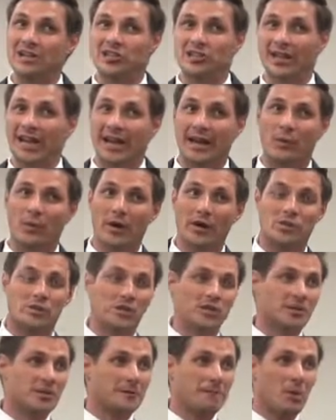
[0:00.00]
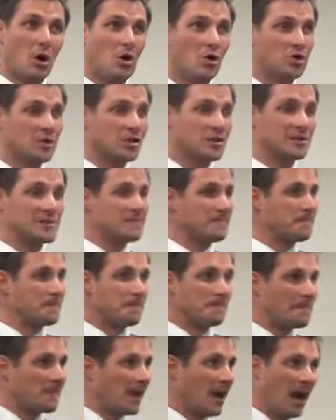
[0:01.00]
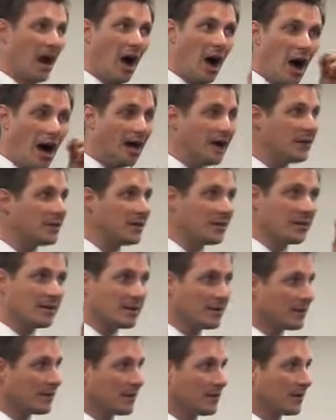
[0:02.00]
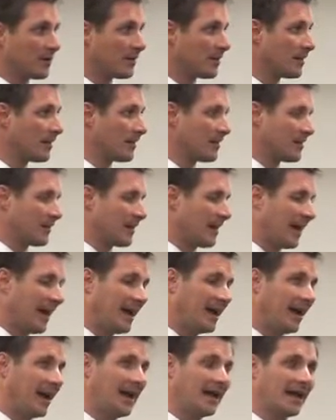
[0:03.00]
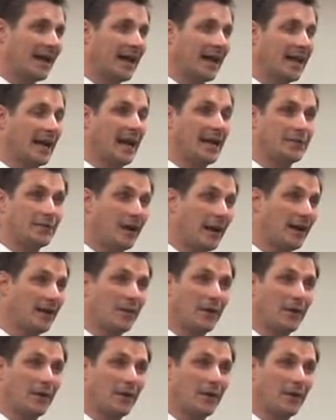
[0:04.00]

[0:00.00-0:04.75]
sin, which was the most un... I, I, I